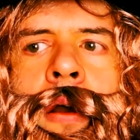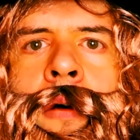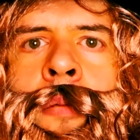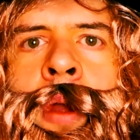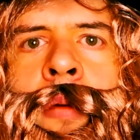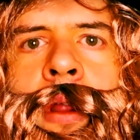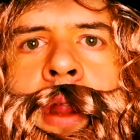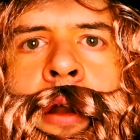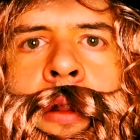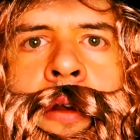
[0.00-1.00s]
Or maybe
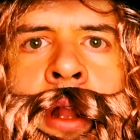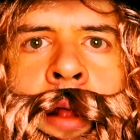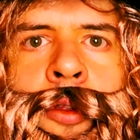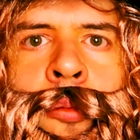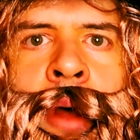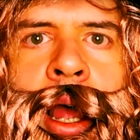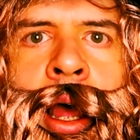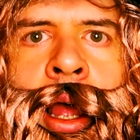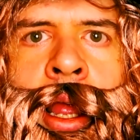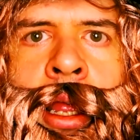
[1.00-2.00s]
they're looking out through my
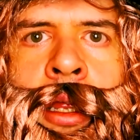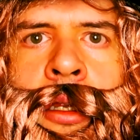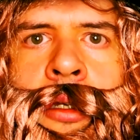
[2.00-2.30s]
eyes.